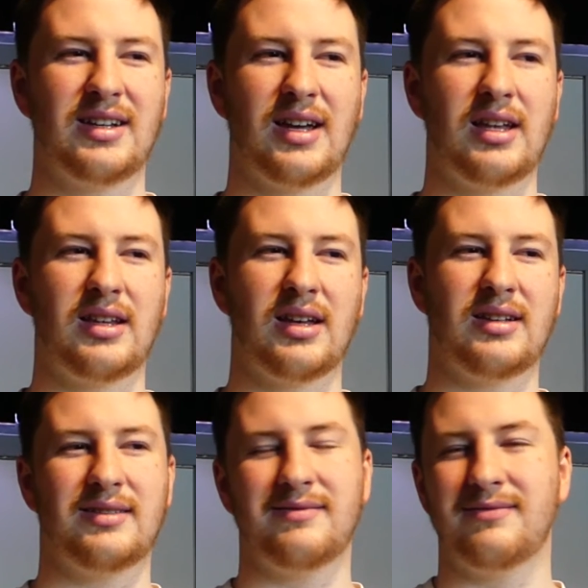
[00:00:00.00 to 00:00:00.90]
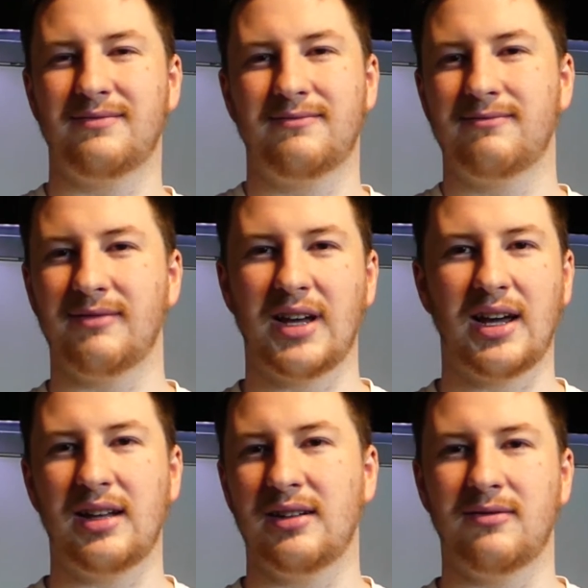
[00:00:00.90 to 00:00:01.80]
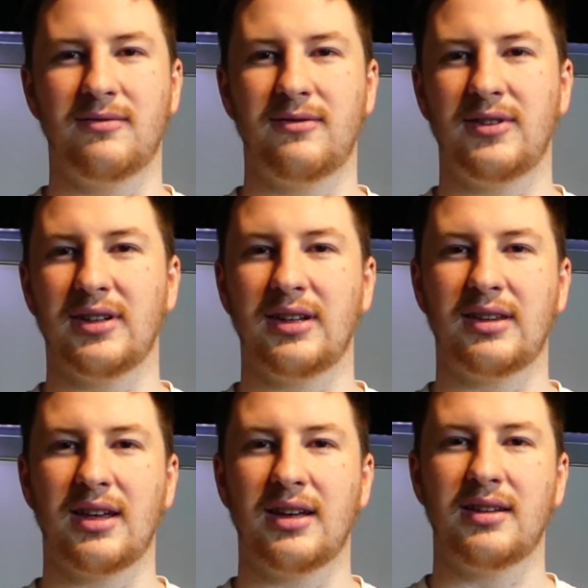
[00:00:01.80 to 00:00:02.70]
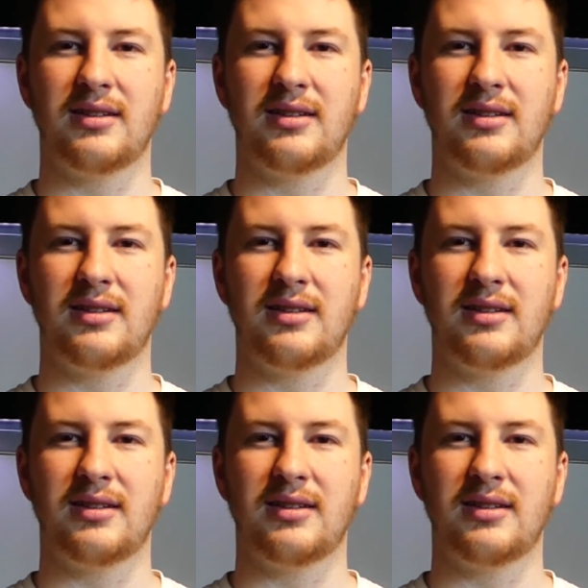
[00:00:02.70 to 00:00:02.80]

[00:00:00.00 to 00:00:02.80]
I, I didn't feel like that.